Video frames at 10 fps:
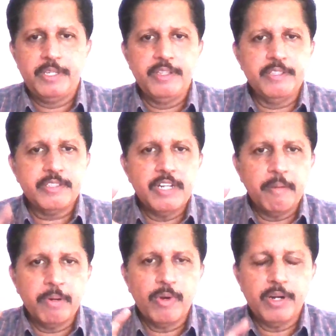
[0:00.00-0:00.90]
This is
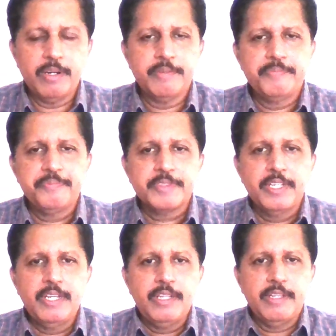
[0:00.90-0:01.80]
number one.
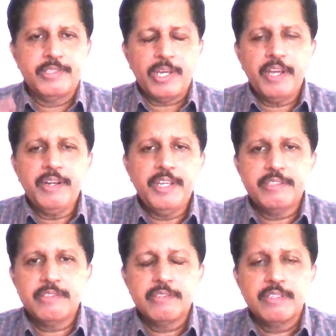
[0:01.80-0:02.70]
The second
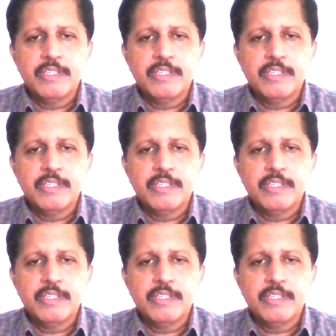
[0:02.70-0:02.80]
is